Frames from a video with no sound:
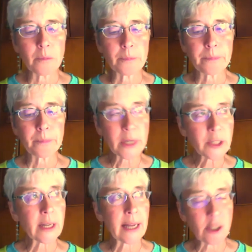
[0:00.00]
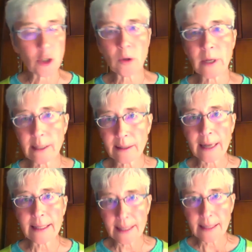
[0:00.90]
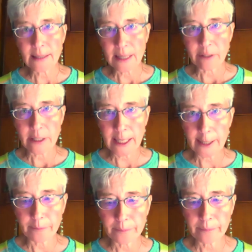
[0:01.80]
Bridget had joined in 1917.